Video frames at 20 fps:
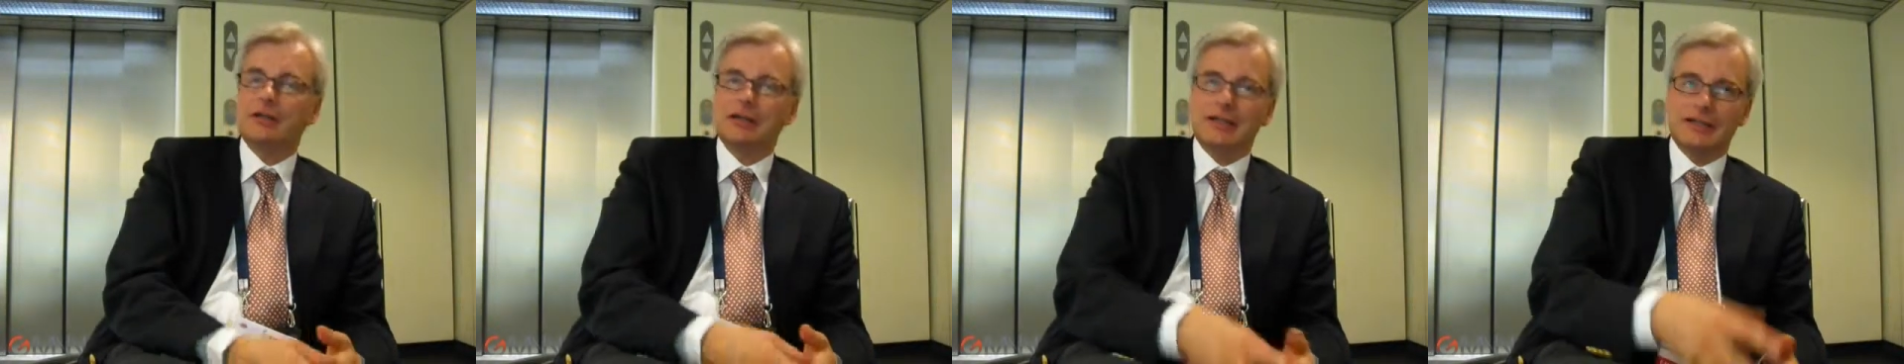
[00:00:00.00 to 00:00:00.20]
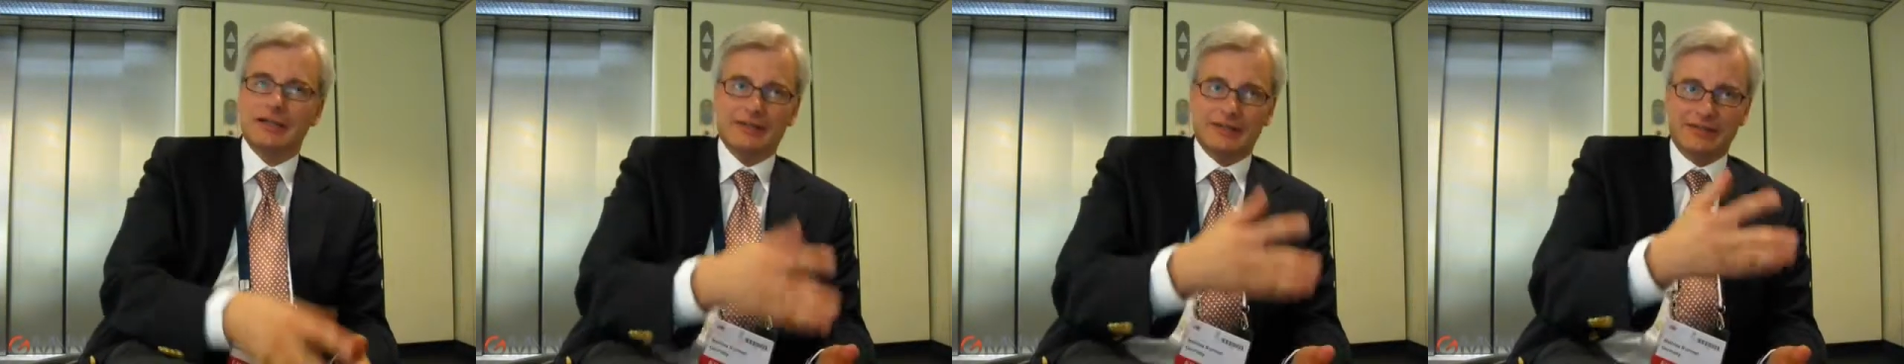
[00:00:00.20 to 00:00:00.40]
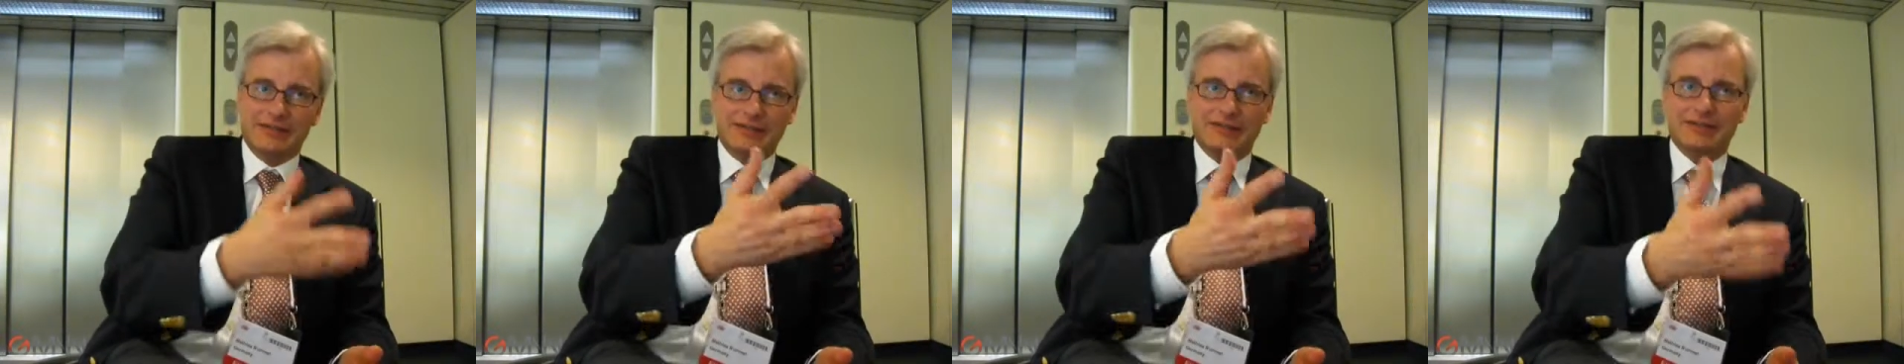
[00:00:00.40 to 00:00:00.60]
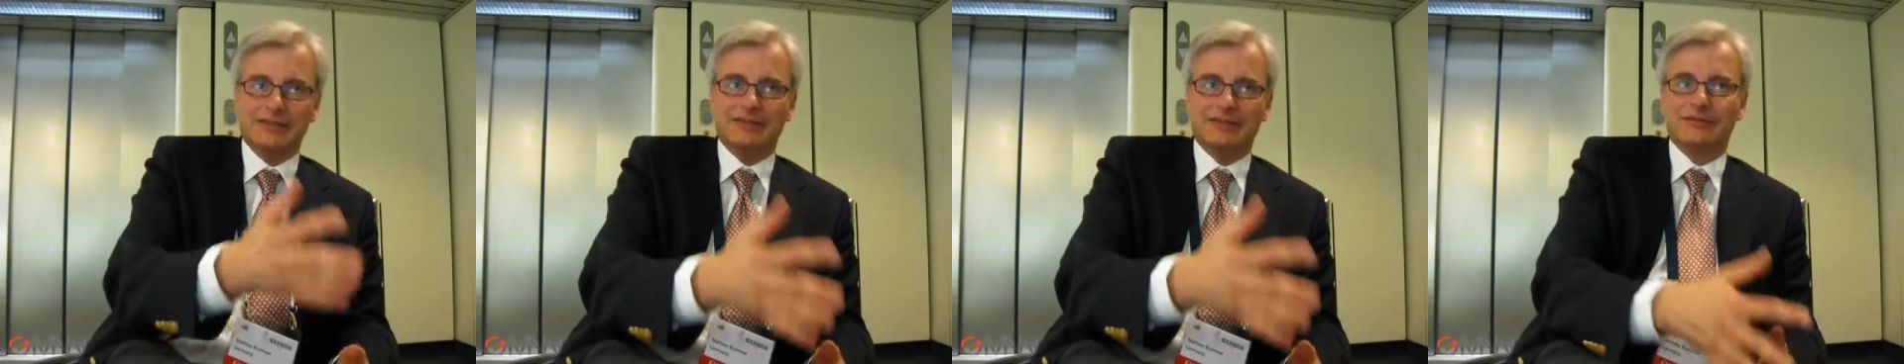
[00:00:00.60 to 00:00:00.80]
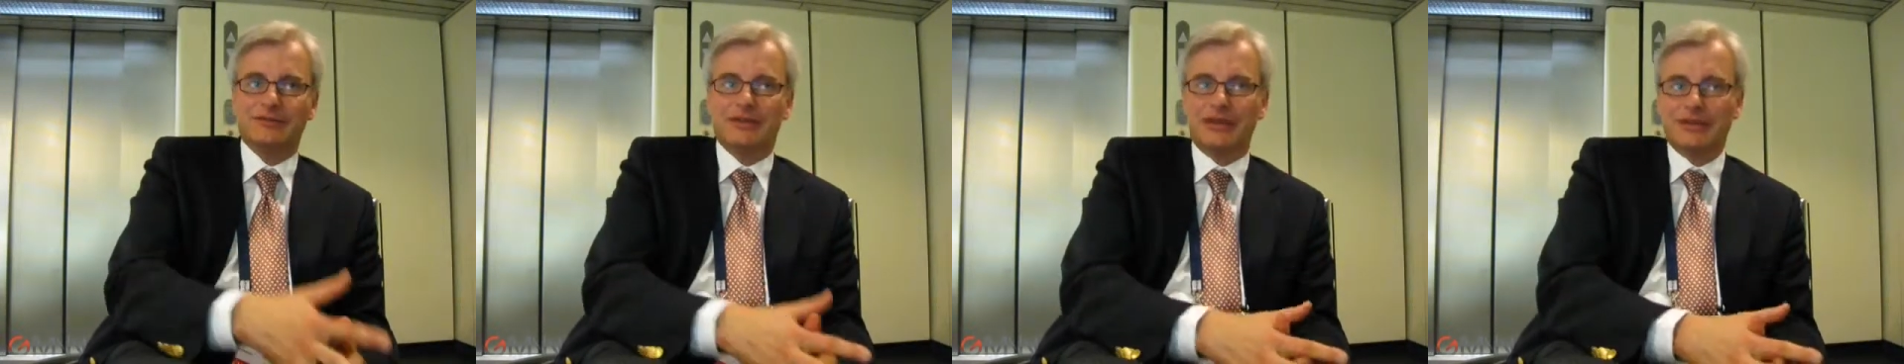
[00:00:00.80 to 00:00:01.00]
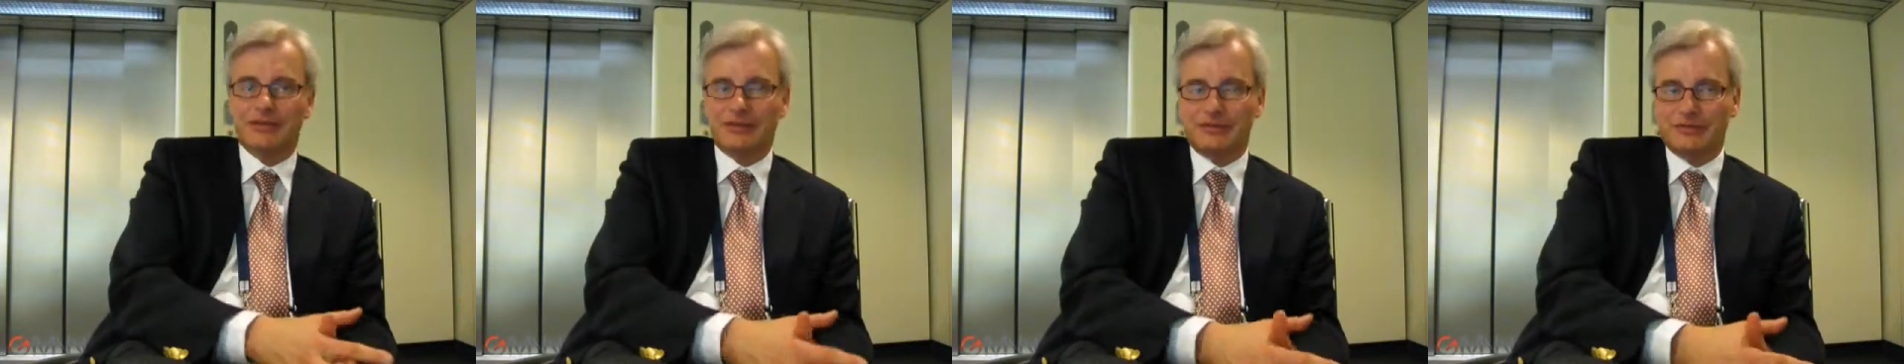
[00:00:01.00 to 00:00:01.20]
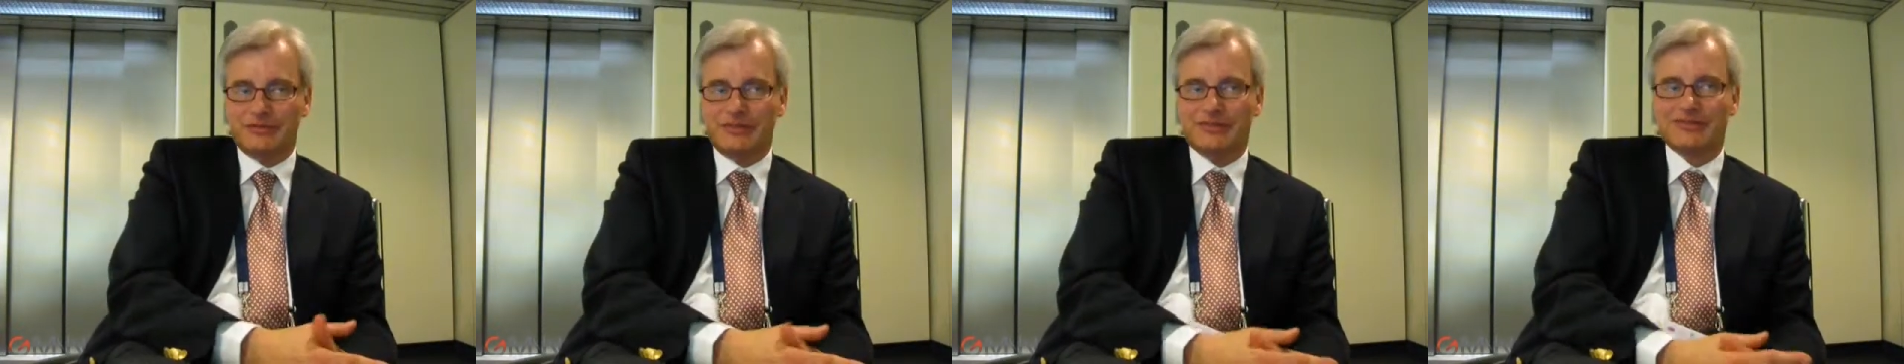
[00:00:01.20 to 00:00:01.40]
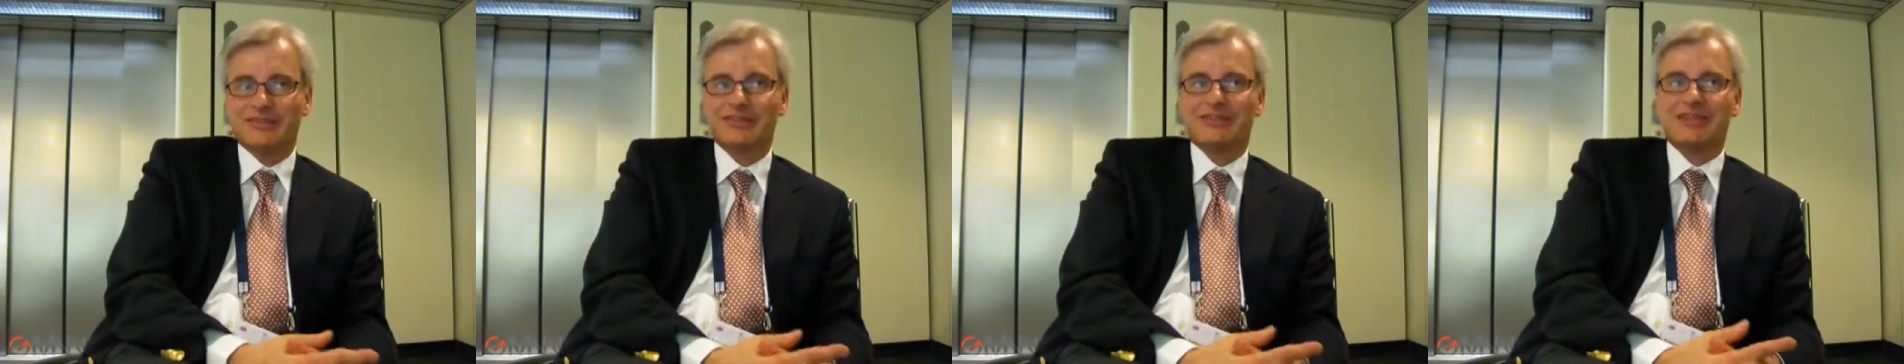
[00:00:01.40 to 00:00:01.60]
Okay, yeah. Relative
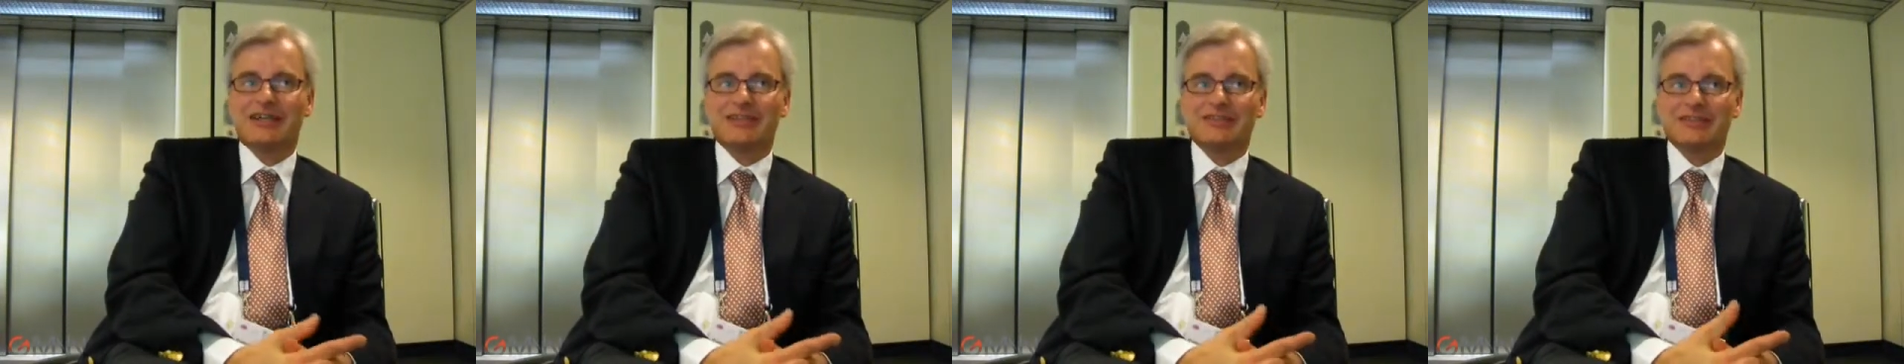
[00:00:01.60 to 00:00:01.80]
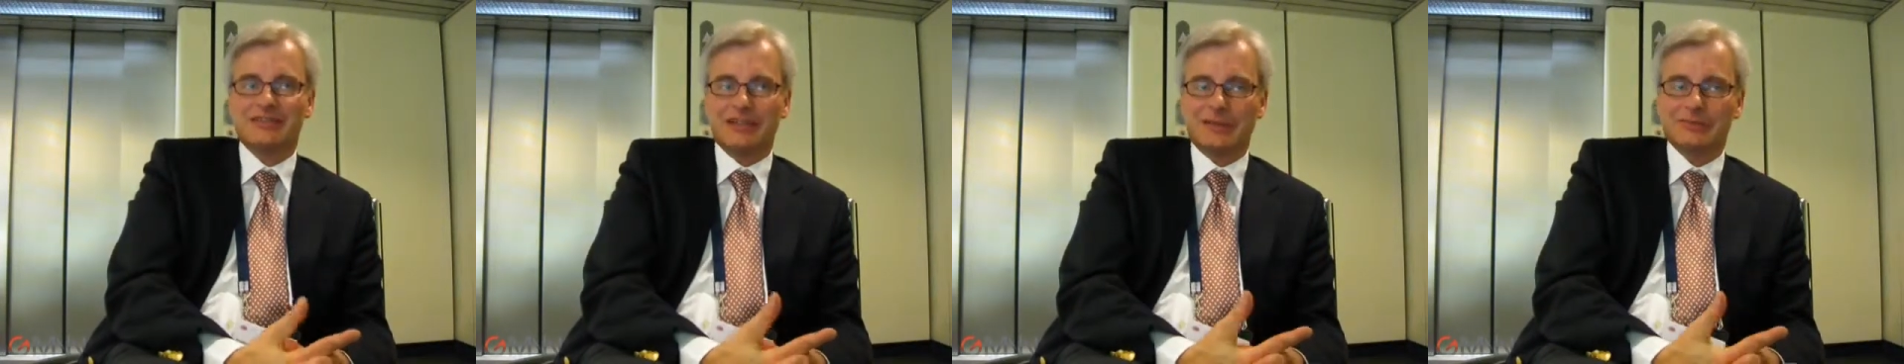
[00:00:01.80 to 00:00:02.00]
risk reduction,